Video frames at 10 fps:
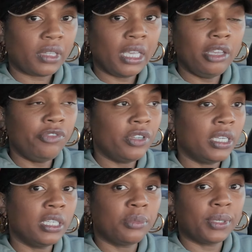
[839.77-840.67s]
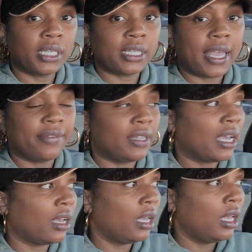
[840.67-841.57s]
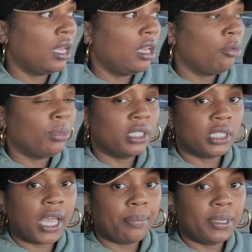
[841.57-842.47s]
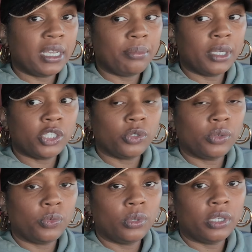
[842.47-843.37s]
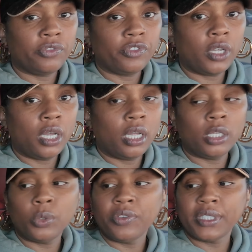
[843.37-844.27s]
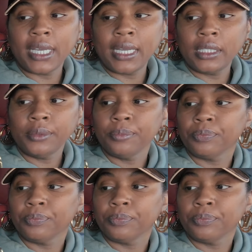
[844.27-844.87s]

if it is because I have not been shopping that much with Louis Vuitton.